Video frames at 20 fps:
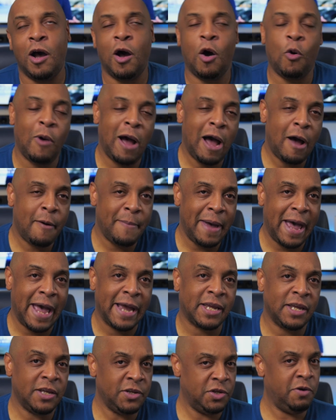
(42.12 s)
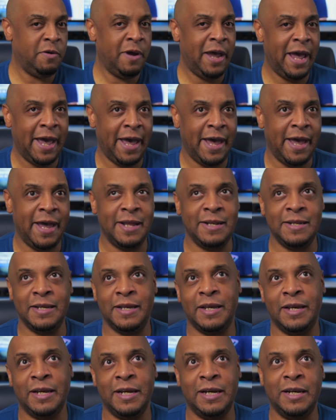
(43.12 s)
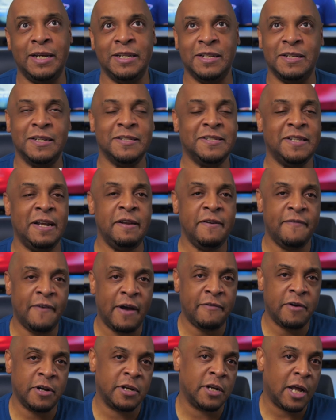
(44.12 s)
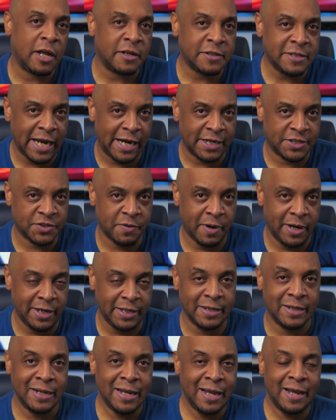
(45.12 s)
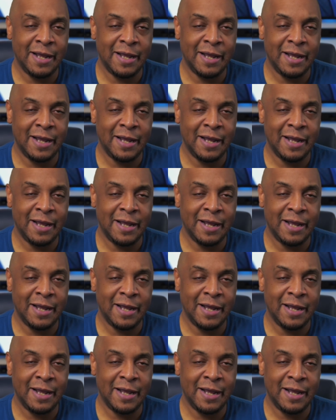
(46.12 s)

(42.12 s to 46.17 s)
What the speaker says: a while back you had a $7,500 tax credit